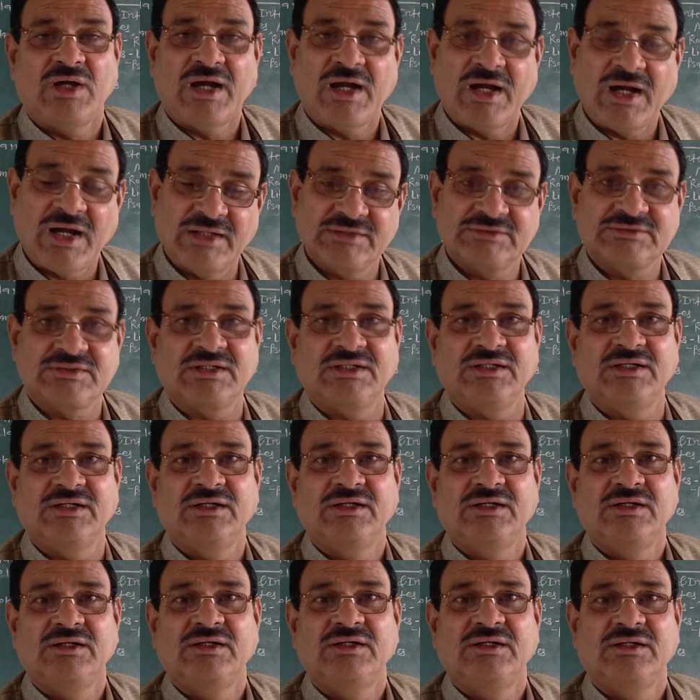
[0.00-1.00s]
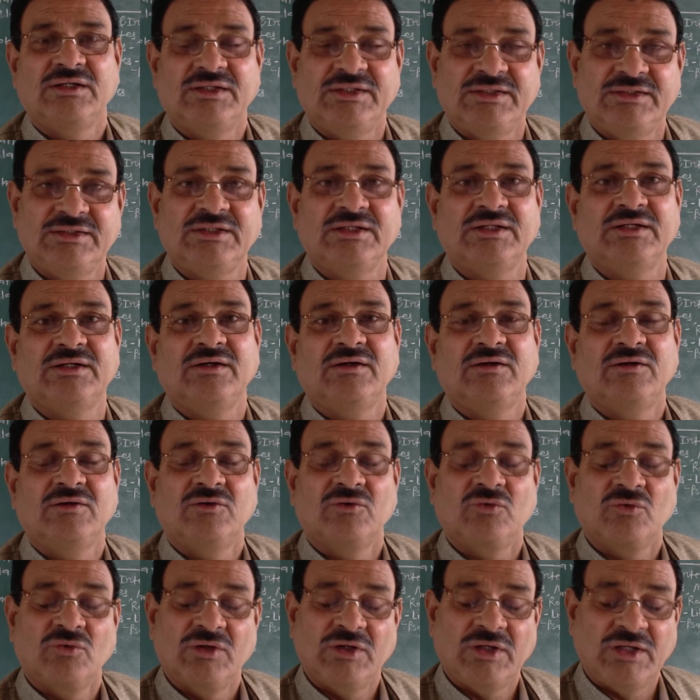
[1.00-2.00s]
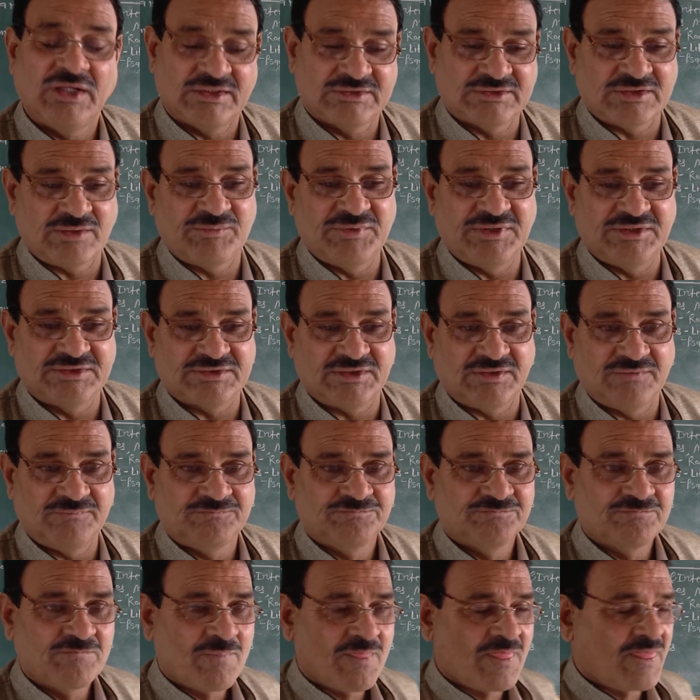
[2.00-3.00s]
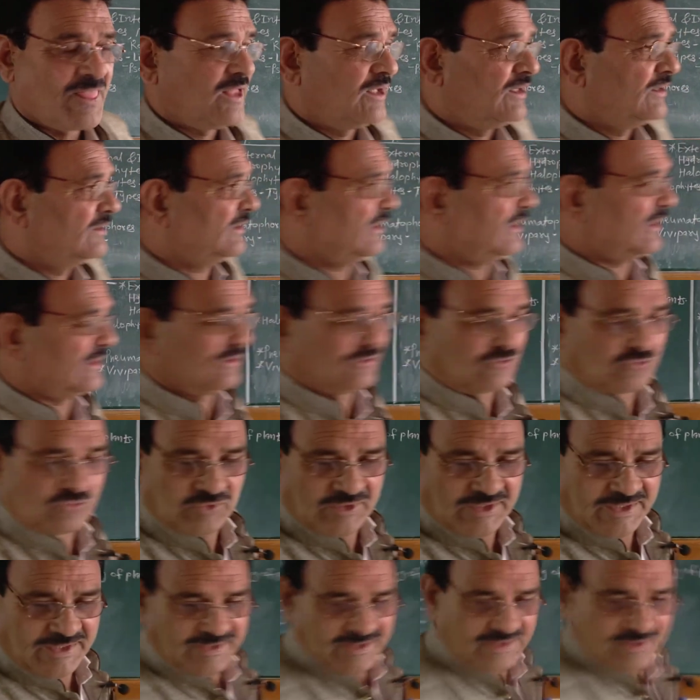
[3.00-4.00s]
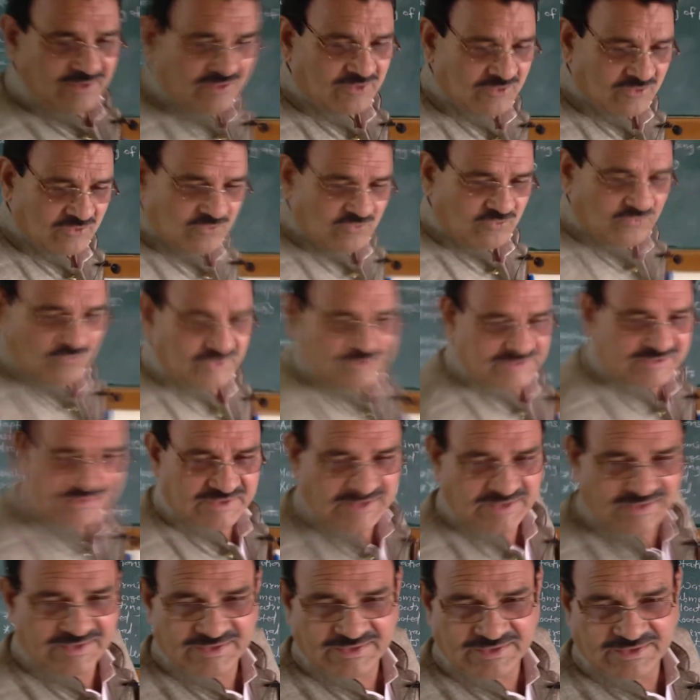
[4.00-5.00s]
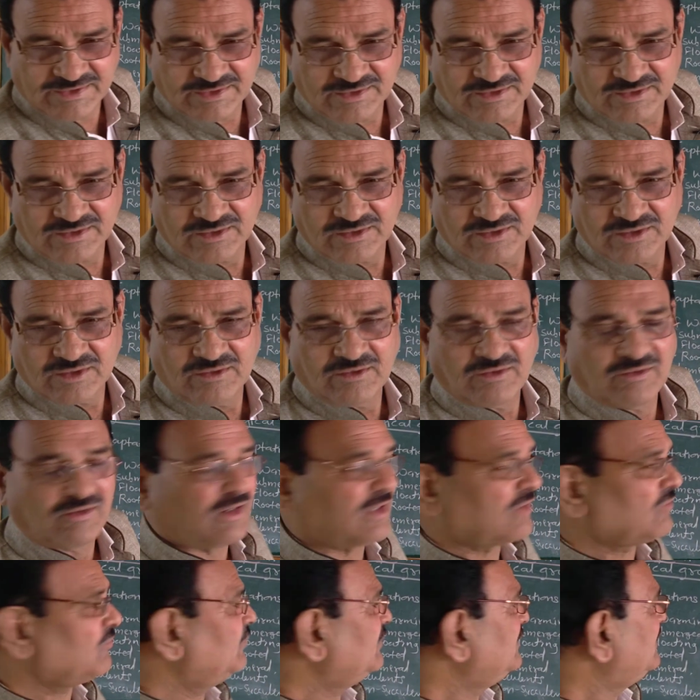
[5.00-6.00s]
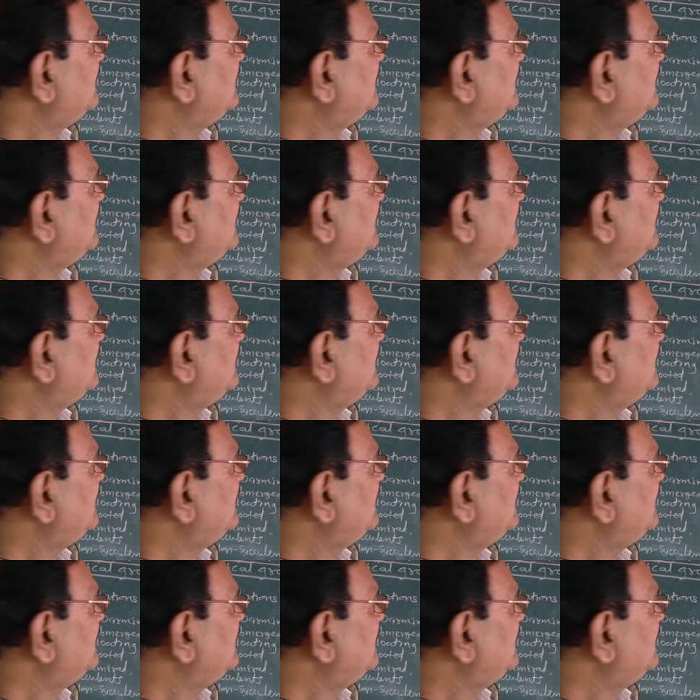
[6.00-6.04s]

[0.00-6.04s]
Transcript: asked in the examination. Then today we study or we